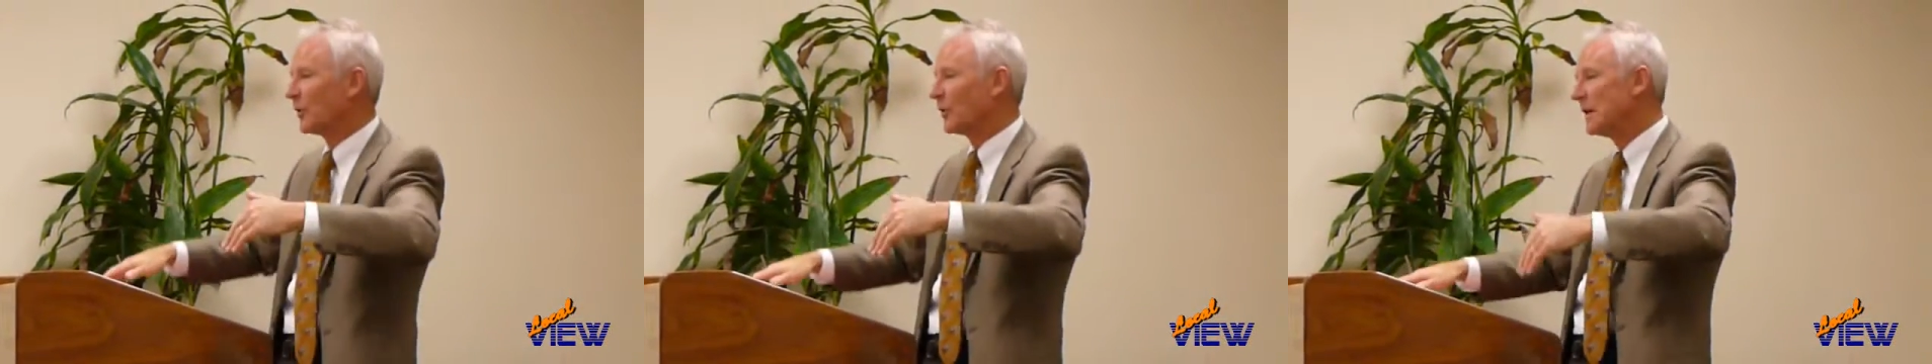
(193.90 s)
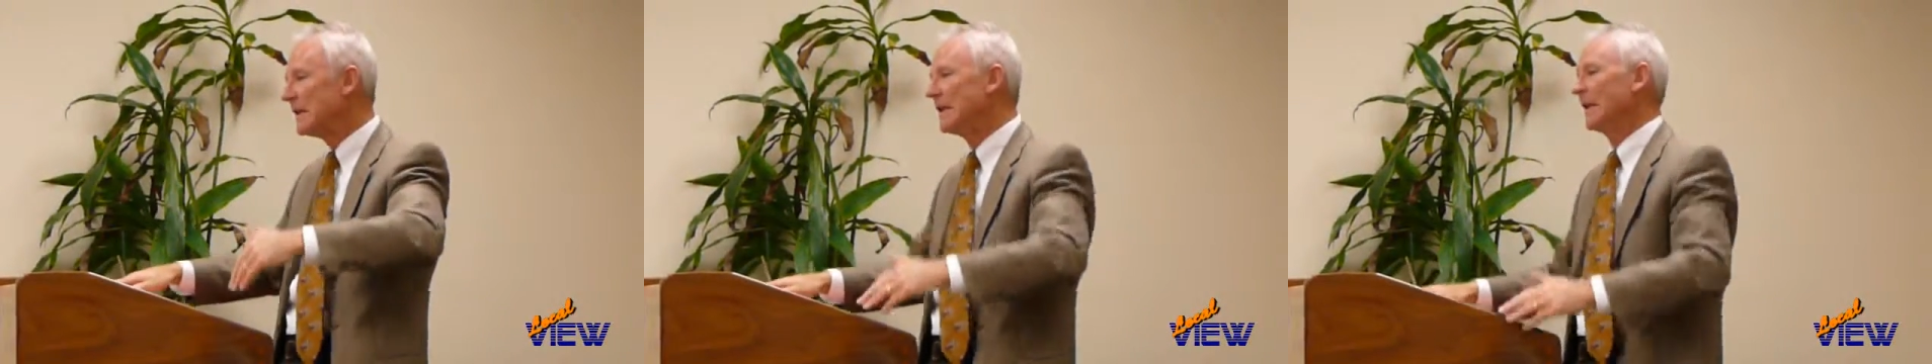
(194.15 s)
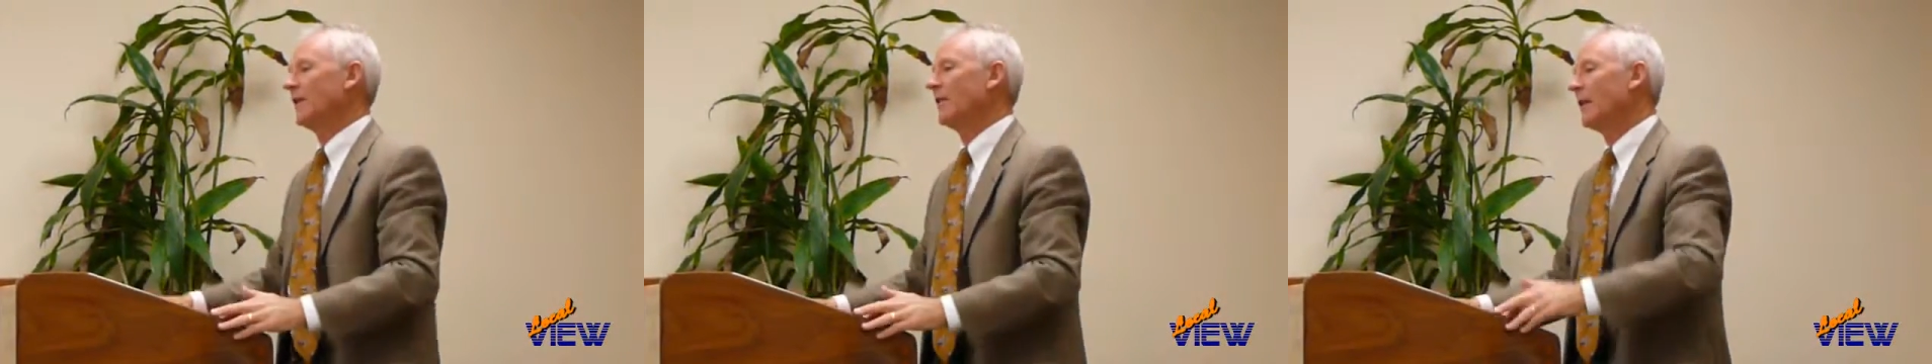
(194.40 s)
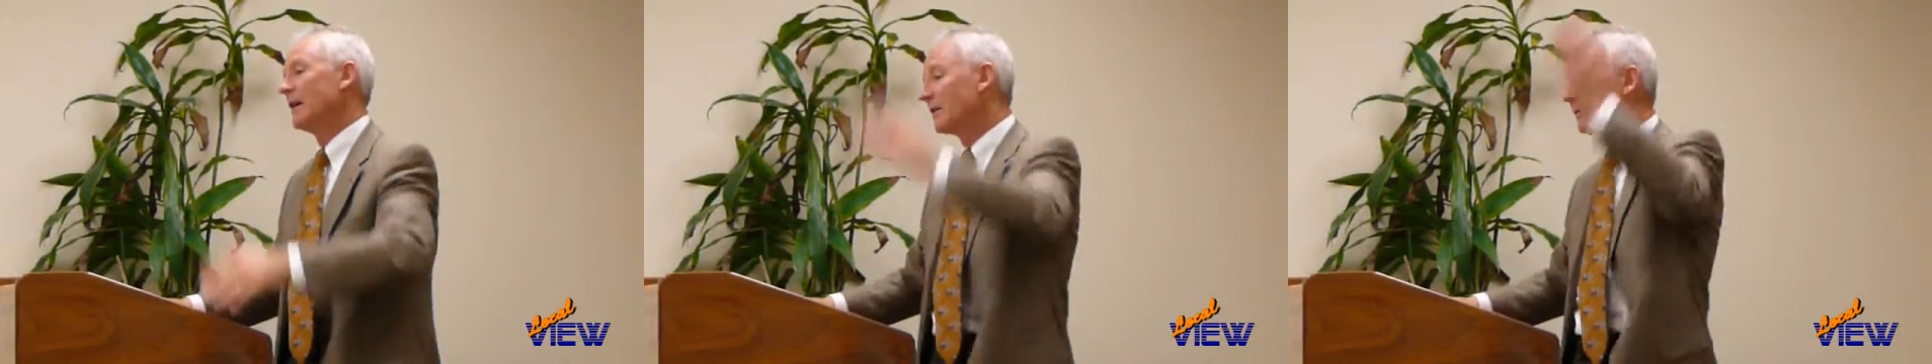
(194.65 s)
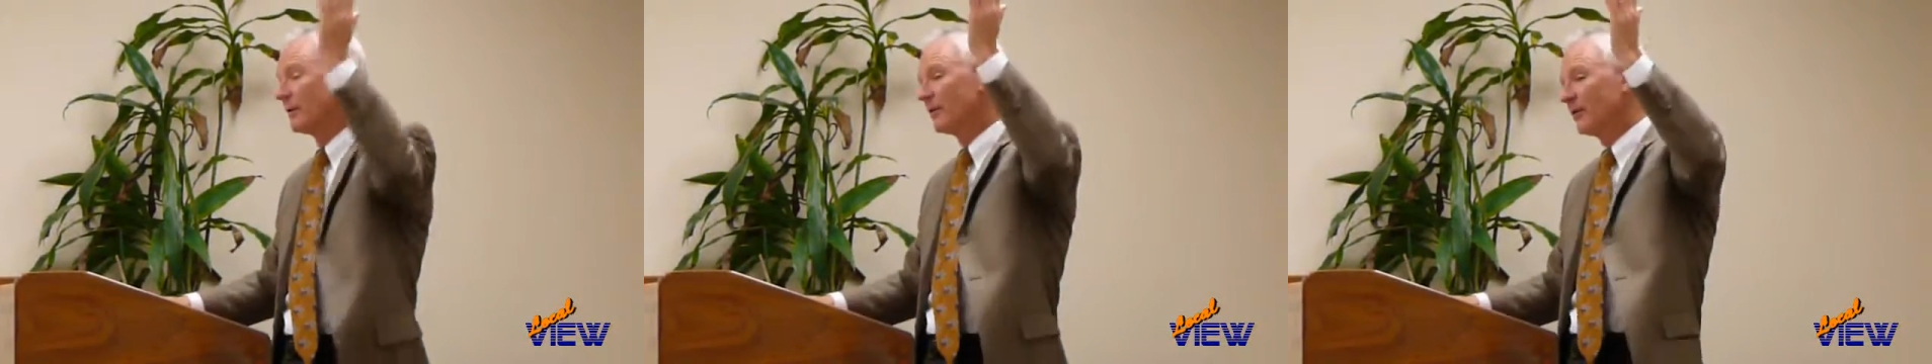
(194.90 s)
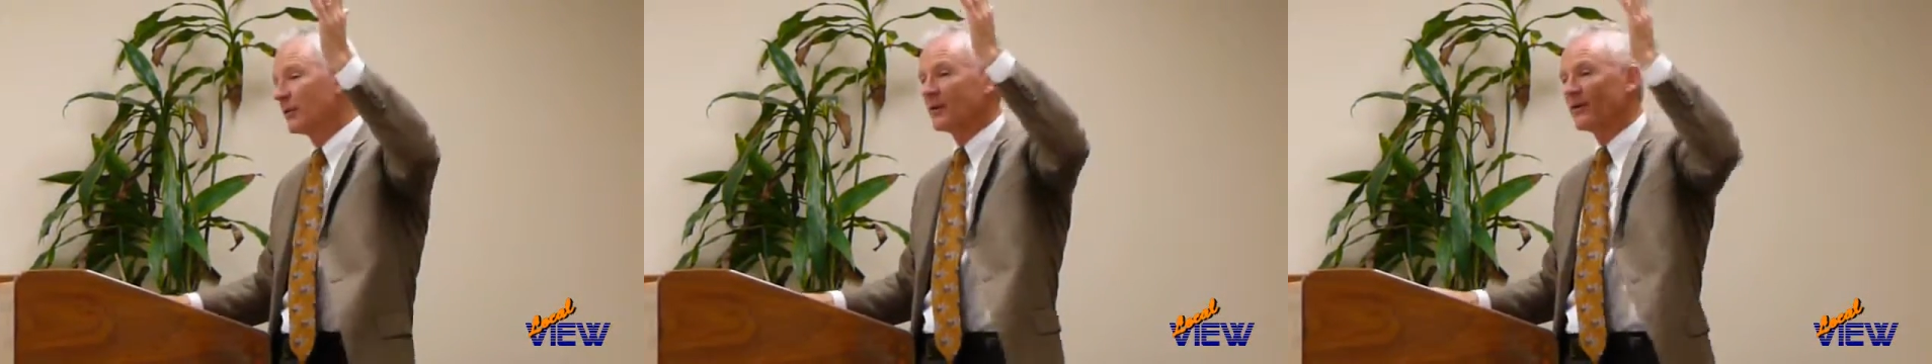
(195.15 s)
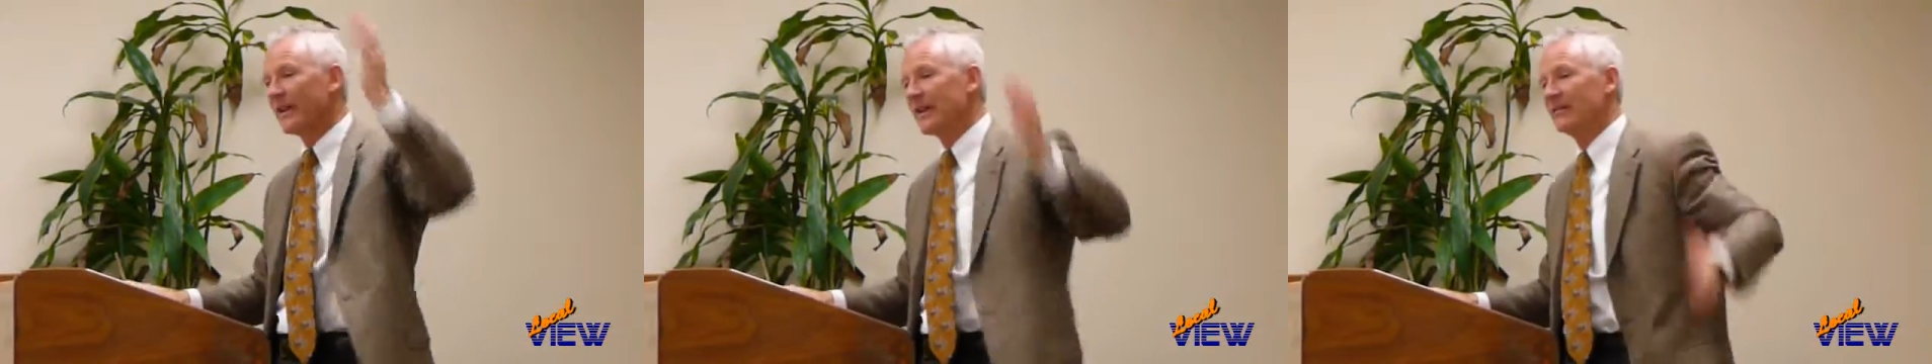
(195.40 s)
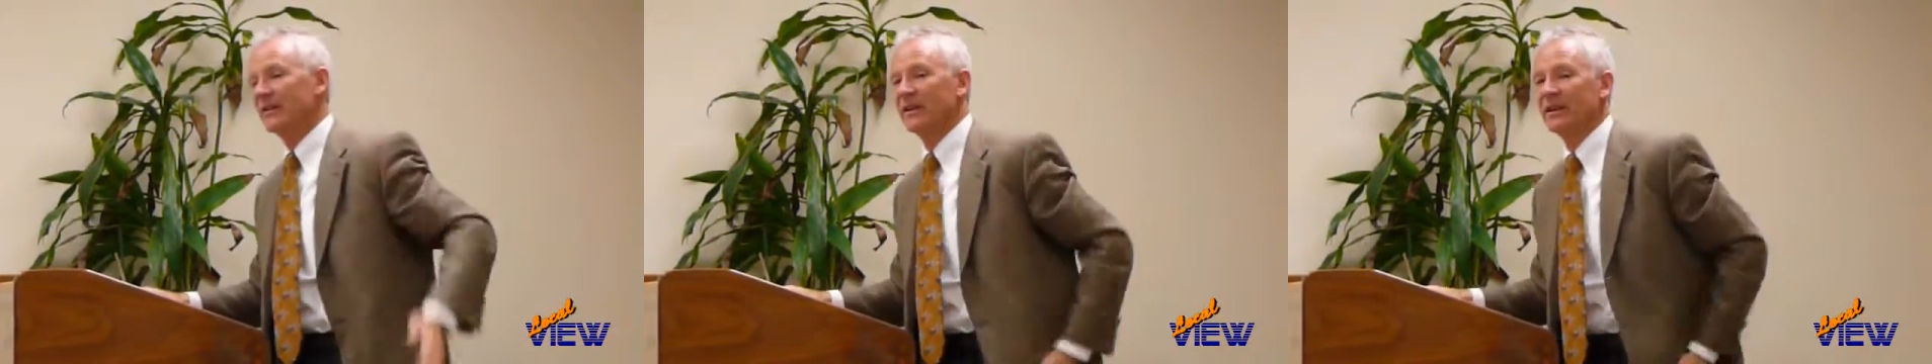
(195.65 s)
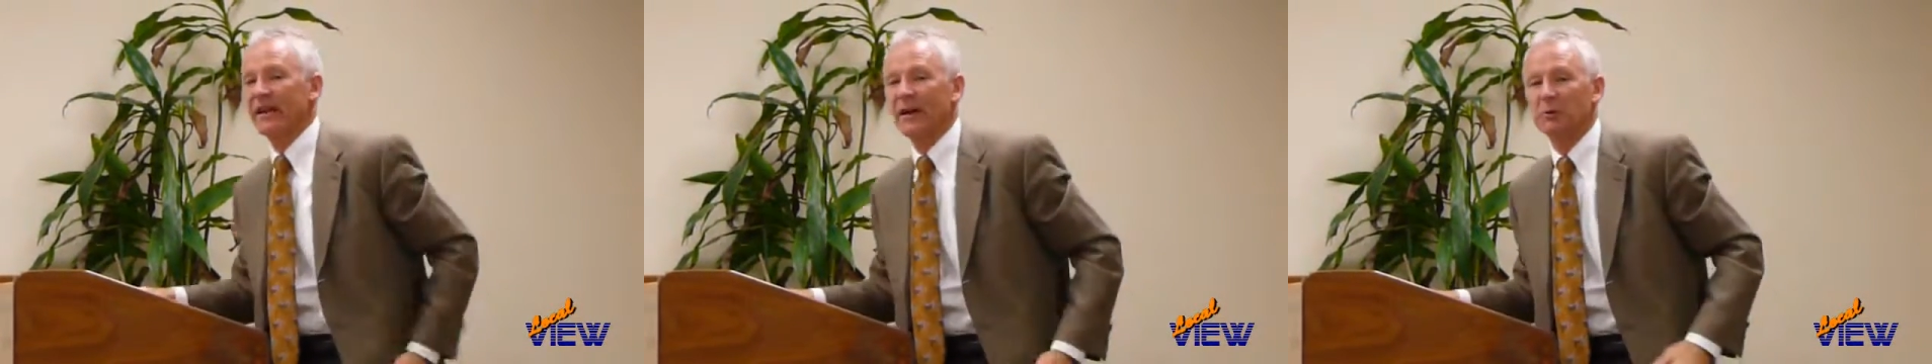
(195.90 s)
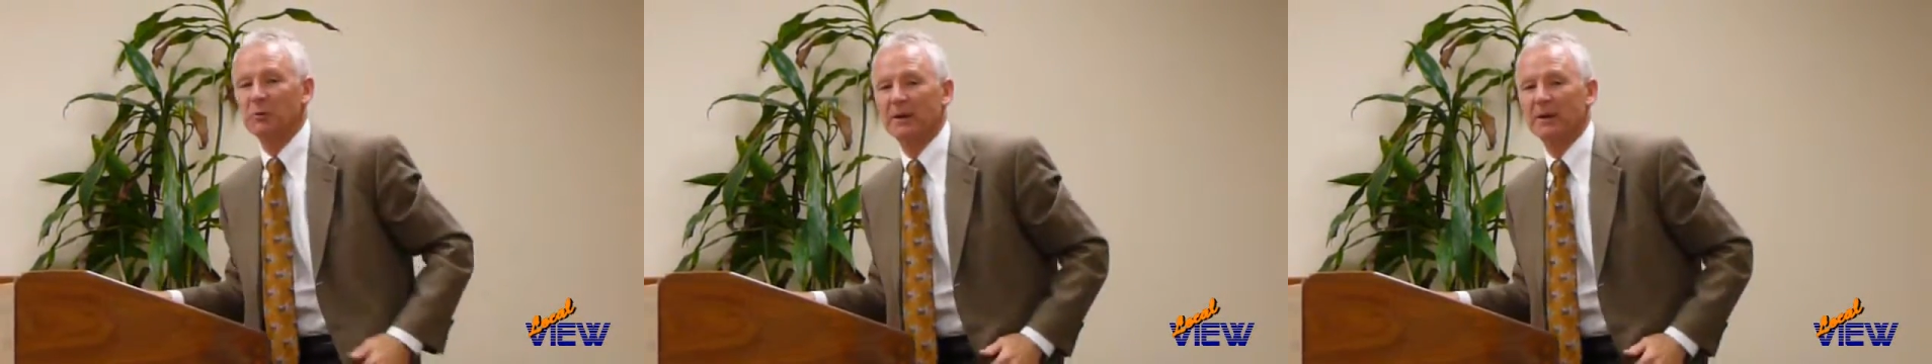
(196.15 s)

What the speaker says: So, I don't know if you're a fan of In-N-Out,